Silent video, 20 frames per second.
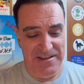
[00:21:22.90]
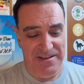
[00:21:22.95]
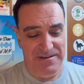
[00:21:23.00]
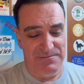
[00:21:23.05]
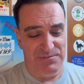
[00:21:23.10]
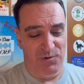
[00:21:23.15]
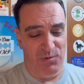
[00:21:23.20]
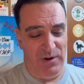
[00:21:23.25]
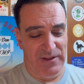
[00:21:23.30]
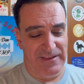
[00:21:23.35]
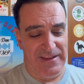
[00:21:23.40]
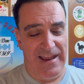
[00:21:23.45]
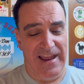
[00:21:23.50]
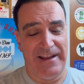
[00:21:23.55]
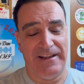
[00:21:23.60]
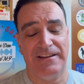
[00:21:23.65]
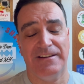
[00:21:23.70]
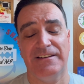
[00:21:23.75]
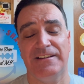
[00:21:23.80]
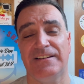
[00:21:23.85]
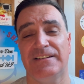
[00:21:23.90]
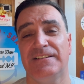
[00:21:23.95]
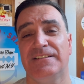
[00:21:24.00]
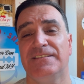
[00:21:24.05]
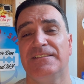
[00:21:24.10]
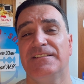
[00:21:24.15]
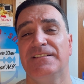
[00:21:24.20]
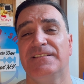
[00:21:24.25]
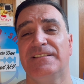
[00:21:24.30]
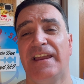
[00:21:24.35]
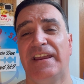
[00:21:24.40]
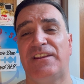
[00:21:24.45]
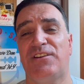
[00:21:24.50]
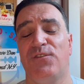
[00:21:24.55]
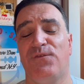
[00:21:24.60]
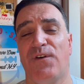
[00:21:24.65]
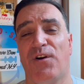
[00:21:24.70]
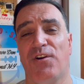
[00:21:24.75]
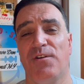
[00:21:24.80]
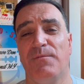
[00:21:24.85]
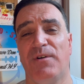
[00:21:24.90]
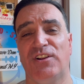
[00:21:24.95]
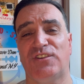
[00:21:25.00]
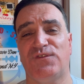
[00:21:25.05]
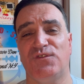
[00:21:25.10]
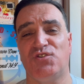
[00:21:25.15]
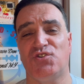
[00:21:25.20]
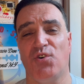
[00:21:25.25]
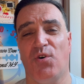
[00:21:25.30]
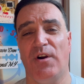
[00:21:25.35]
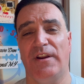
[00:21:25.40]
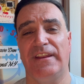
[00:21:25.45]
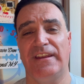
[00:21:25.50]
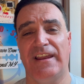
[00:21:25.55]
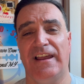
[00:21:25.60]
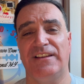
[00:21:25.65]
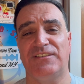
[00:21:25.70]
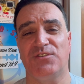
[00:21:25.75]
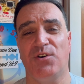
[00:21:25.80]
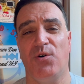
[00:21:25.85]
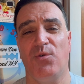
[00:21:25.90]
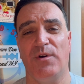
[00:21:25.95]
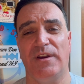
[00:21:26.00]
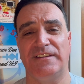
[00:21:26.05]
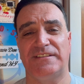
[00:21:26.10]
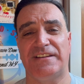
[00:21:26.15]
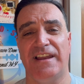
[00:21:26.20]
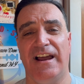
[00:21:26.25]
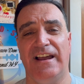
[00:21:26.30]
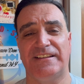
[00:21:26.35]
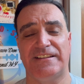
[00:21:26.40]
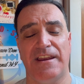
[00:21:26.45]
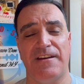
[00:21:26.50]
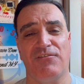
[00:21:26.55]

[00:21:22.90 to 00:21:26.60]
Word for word: But with that, thank you very much for joining, as always, guys.